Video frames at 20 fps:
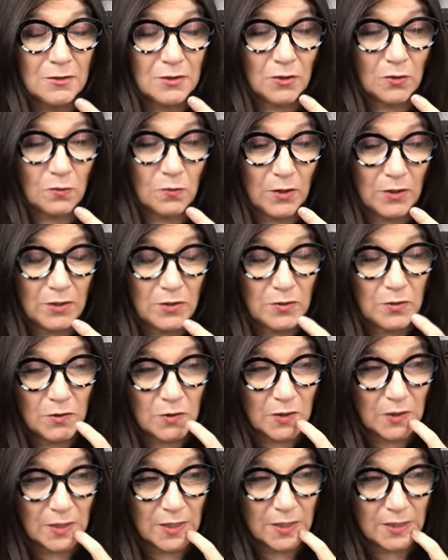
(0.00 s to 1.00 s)
So when you
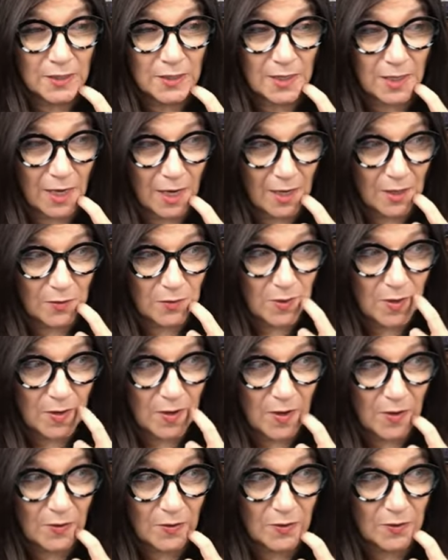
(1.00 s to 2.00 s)
look at the calorie
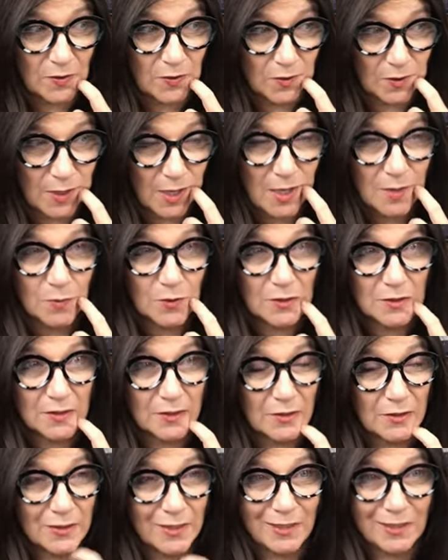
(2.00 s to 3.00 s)
count on your
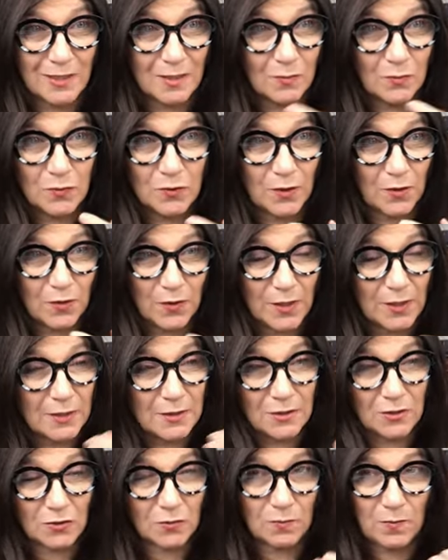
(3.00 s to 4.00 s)
labels, there's a number of
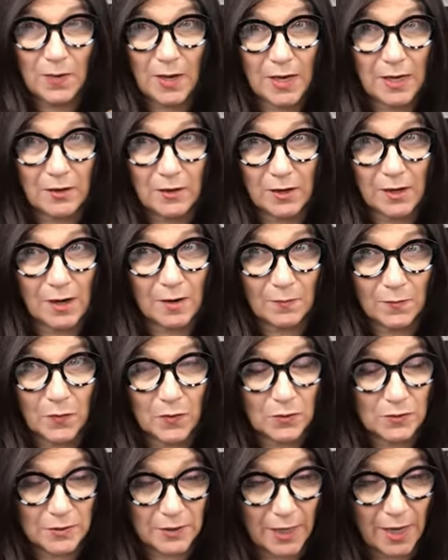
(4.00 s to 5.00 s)
things that are making up
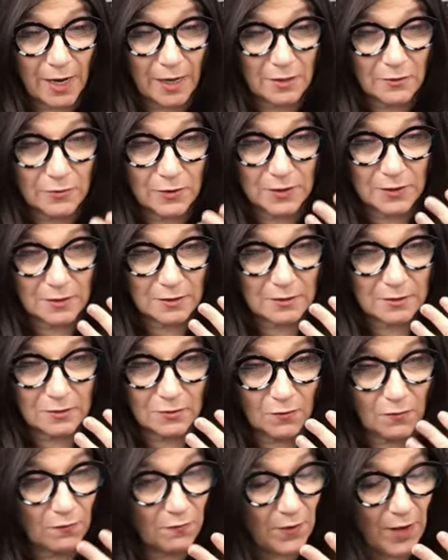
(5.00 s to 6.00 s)
those calories.
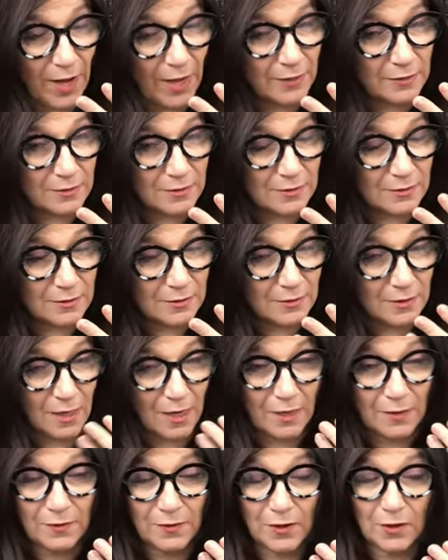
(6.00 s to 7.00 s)
So fats,
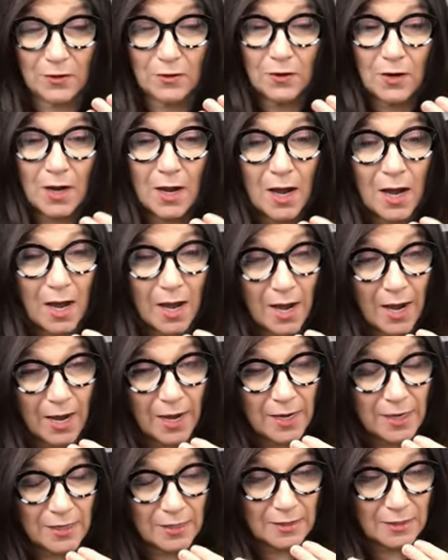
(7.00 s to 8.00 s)
and they're
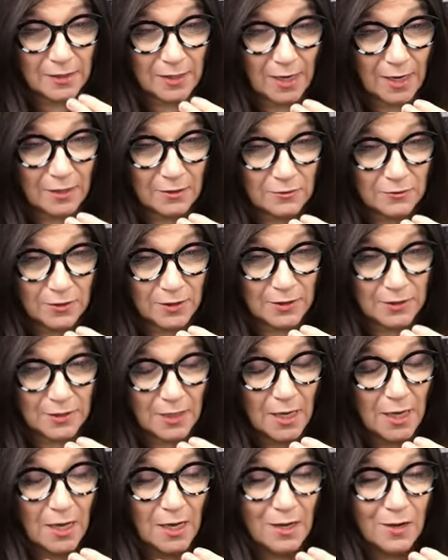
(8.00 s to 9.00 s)
high in calories.